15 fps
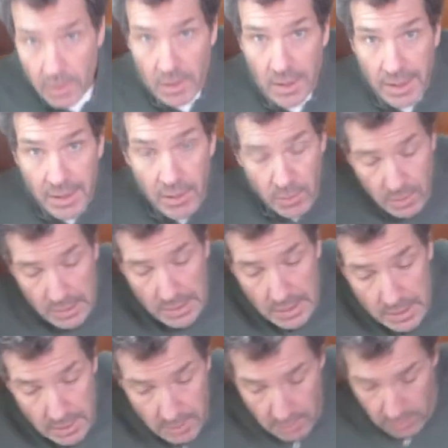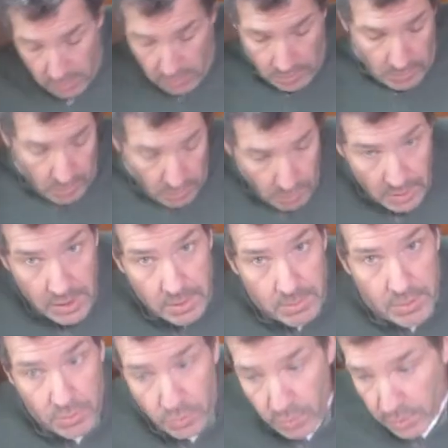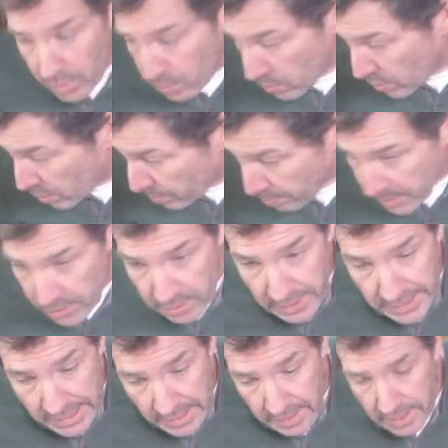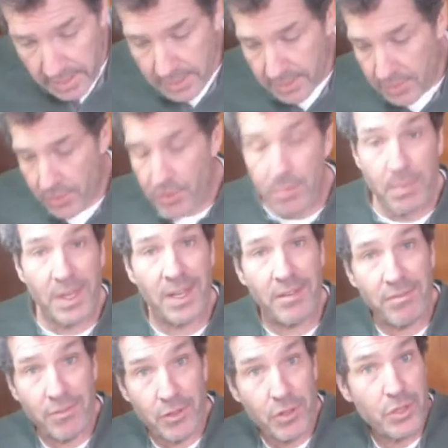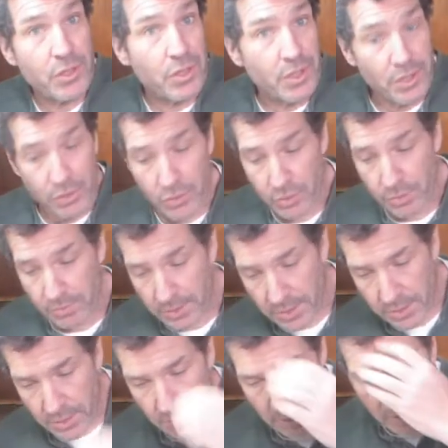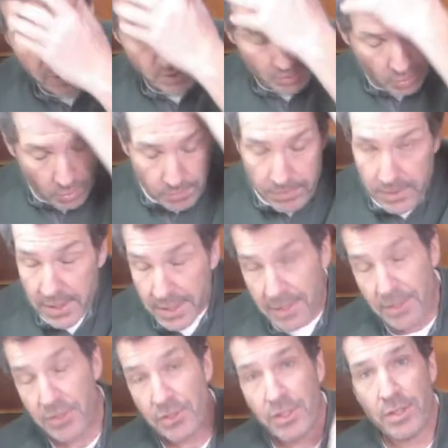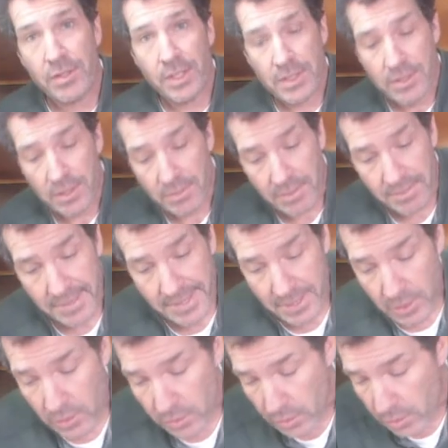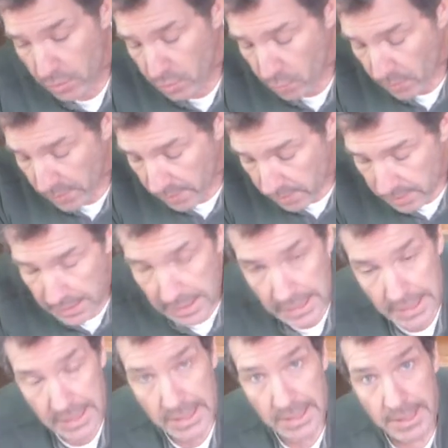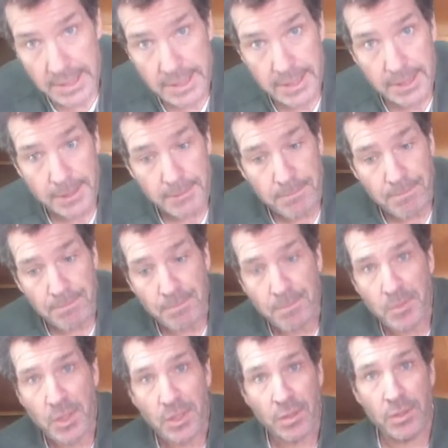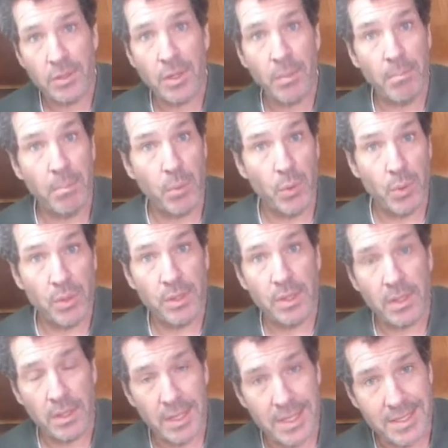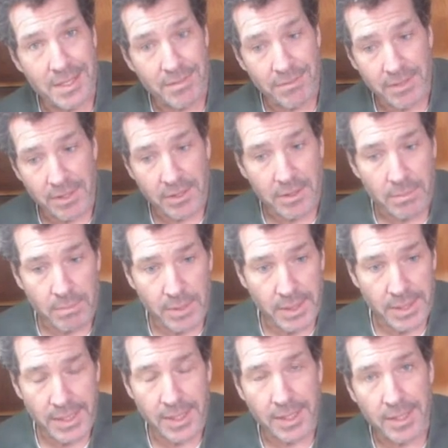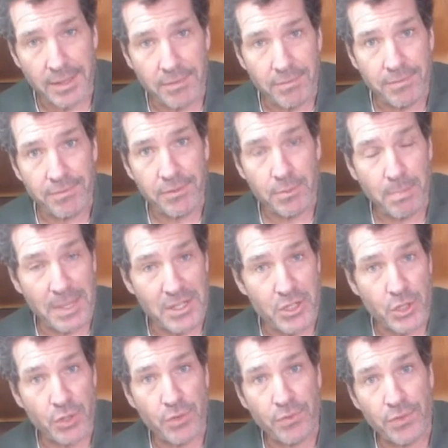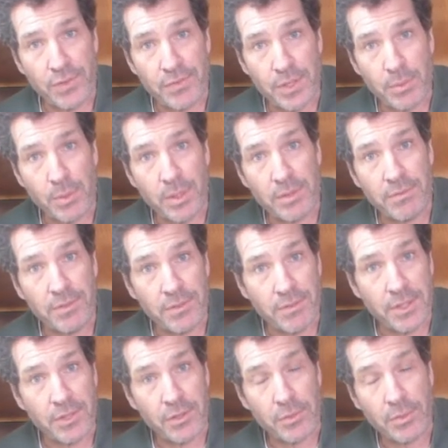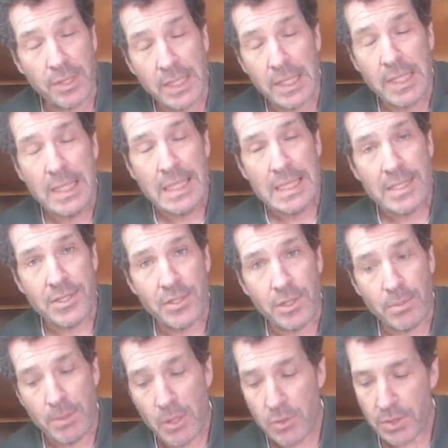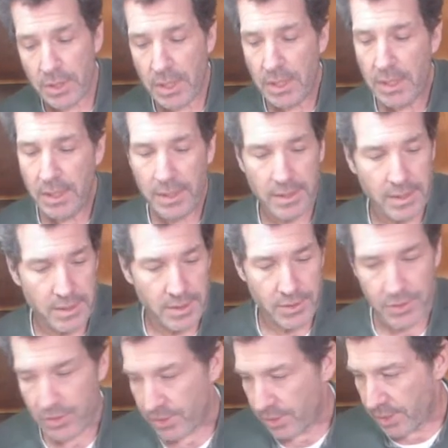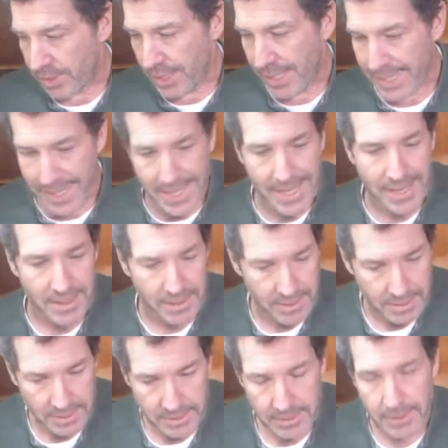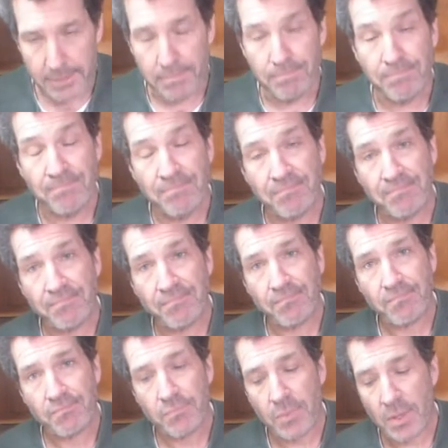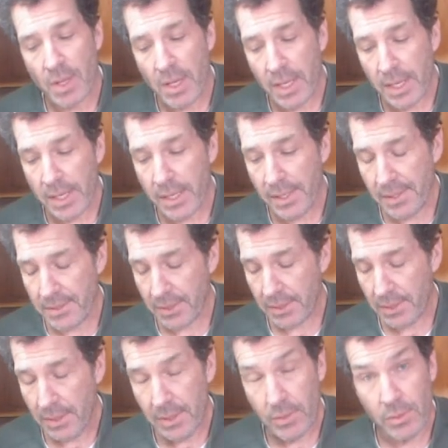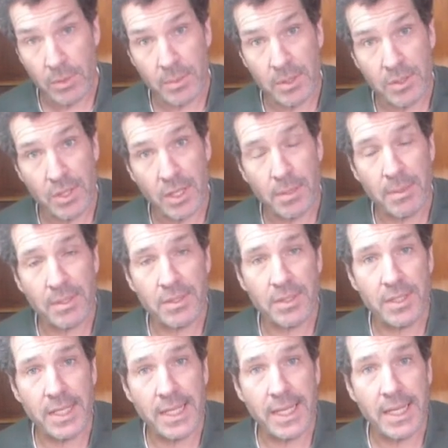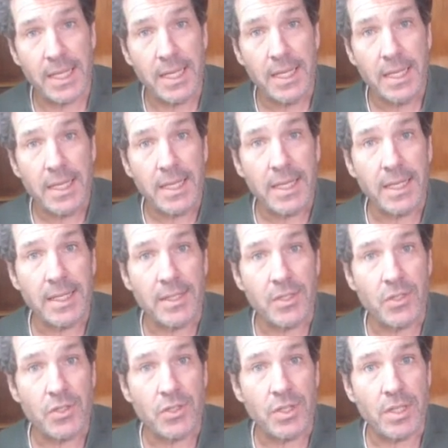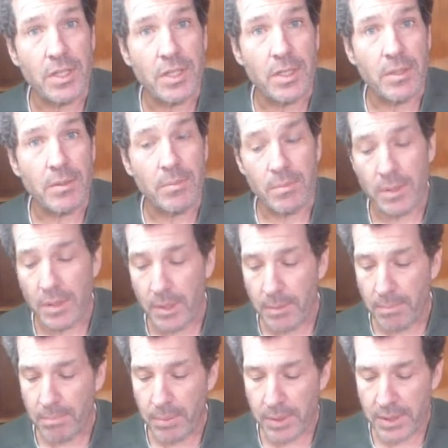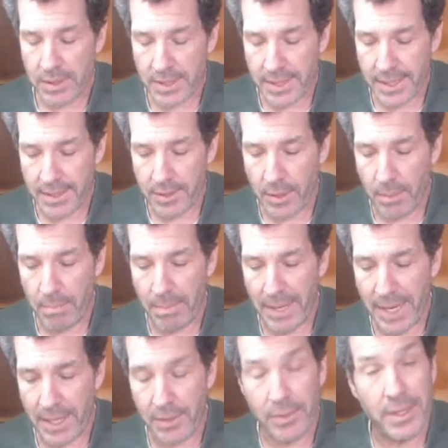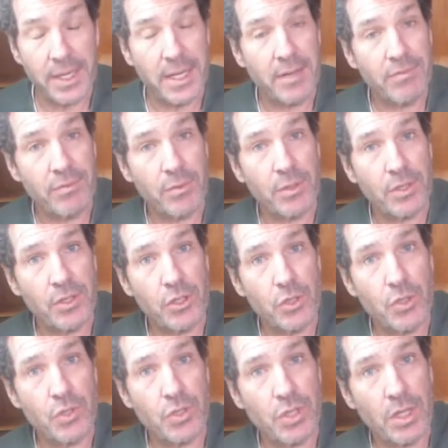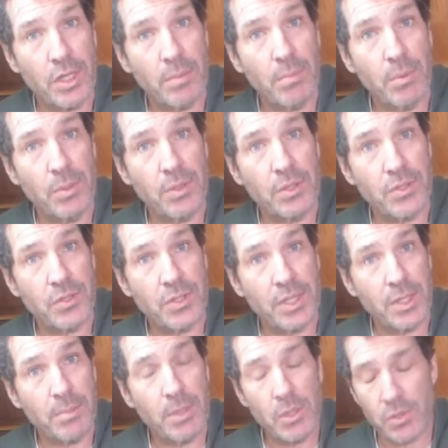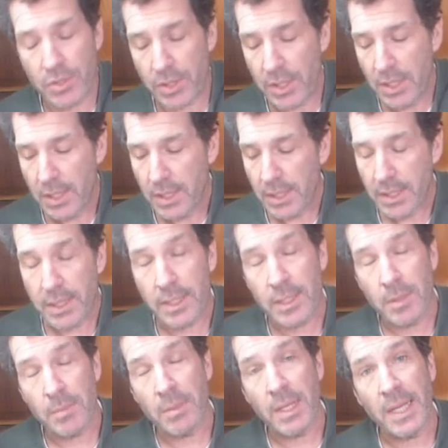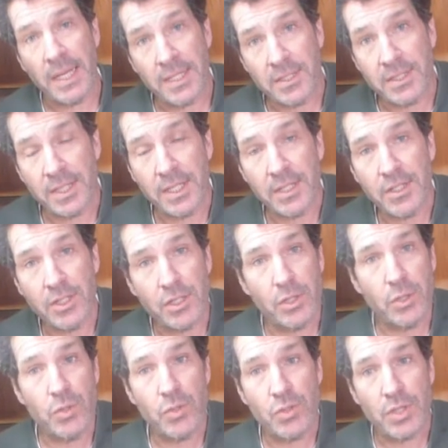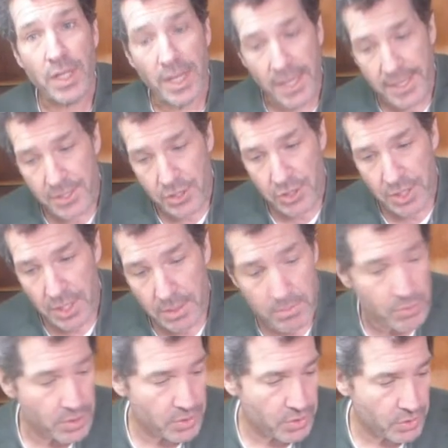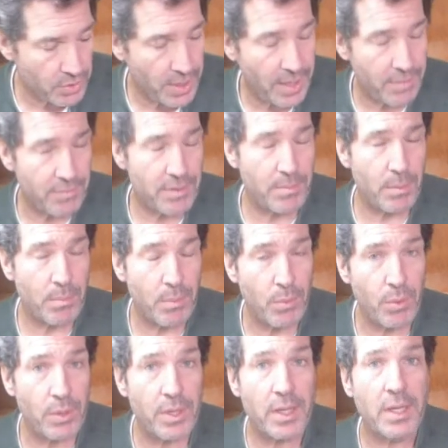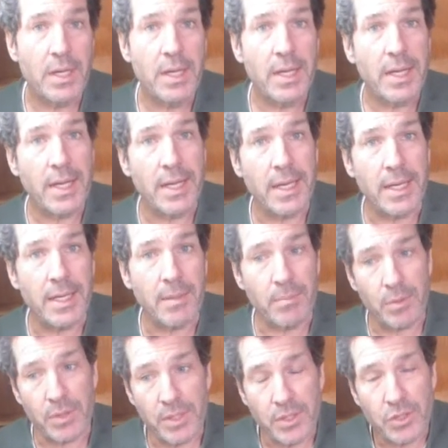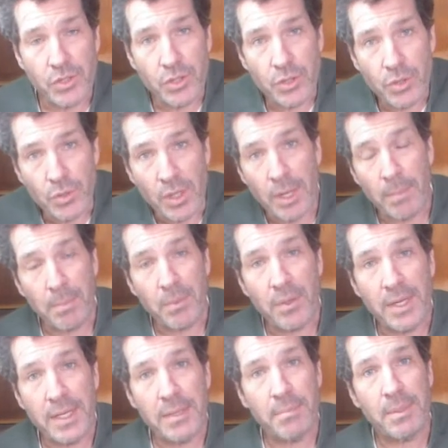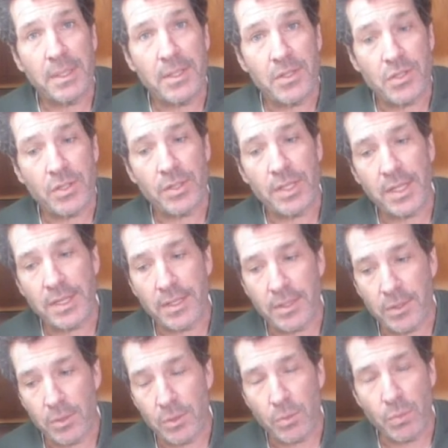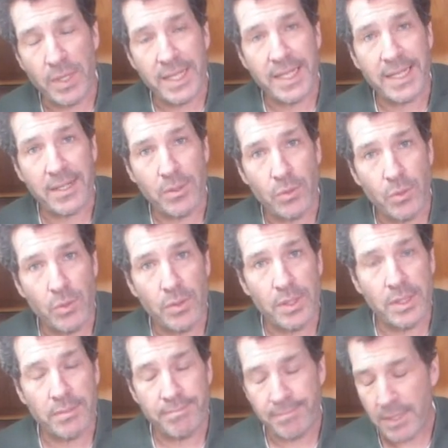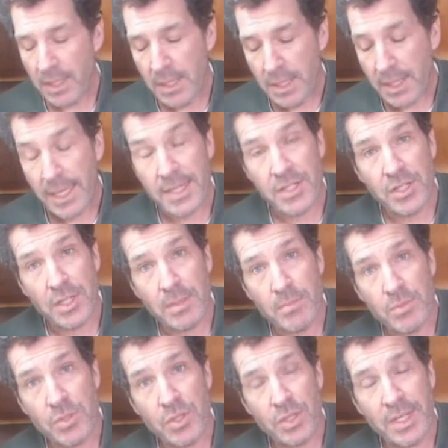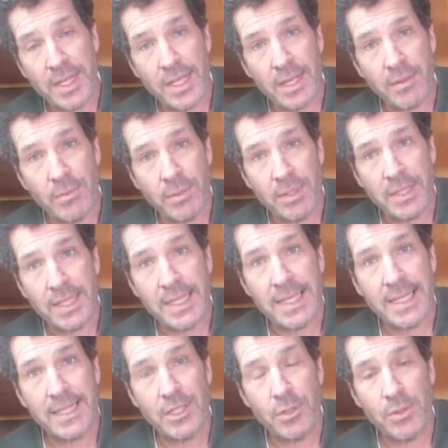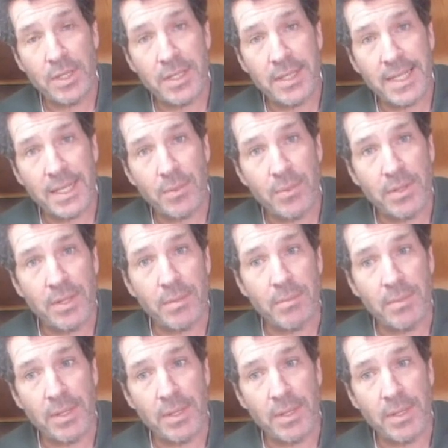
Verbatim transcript: Hello! Welcome to Real World Boating. This is my first YouTube video, hopefully in a series if everything all goes well. Um, you're aboard Laissez-Faire, my Spencer 5153 sailboat, and this is the dinette. Um, and what I'm going to talk about today is um, putting together a battery for use aboard a sailboat. Um, I did use the AGMs. I still have them aboard, and I'm looking to upgrade because they're getting a little weak and old. And AGMs, you can't really do anything with them.